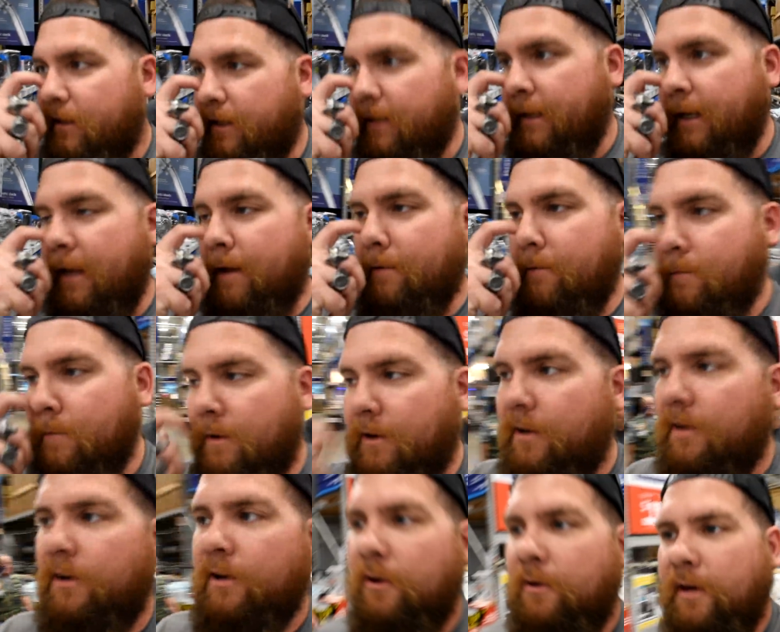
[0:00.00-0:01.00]
And now we're
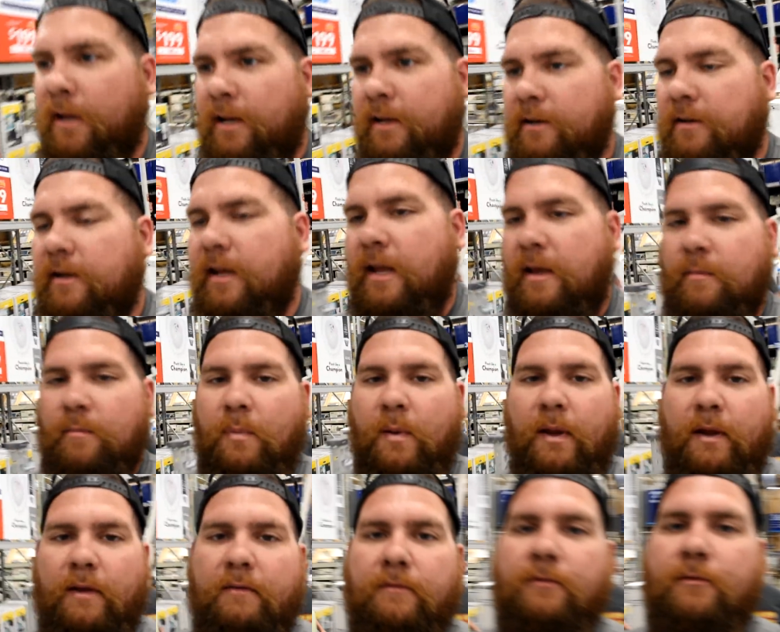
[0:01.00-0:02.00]
gonna go ahead and
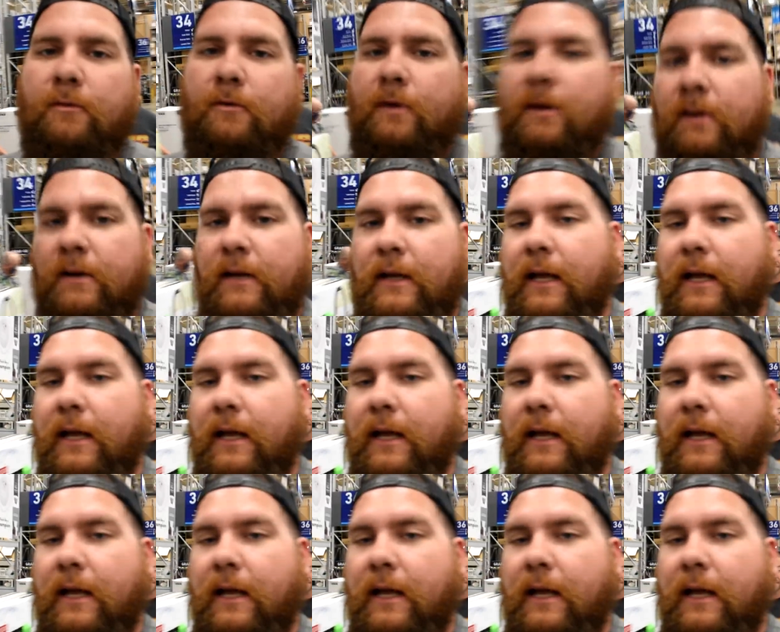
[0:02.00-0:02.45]
pay for it.